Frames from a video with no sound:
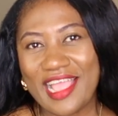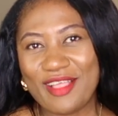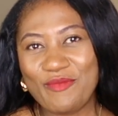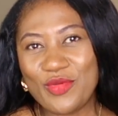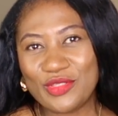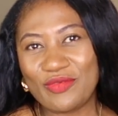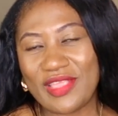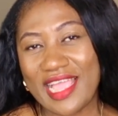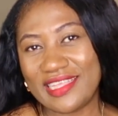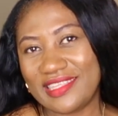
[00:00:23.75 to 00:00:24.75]
and most of
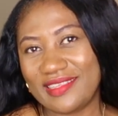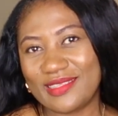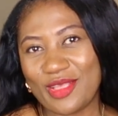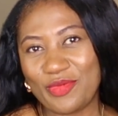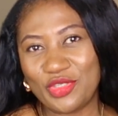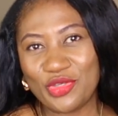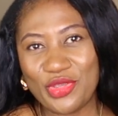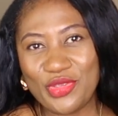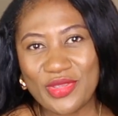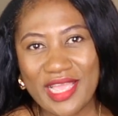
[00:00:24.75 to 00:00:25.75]
the items I'll be
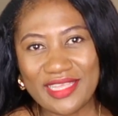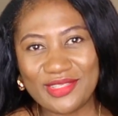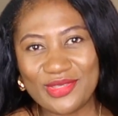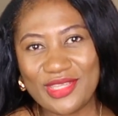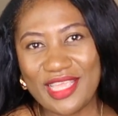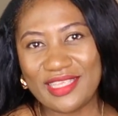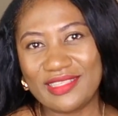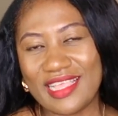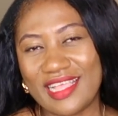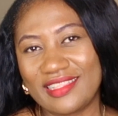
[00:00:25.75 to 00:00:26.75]
showing you guys
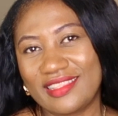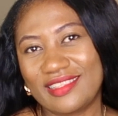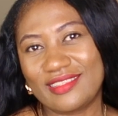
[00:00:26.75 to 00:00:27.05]
today are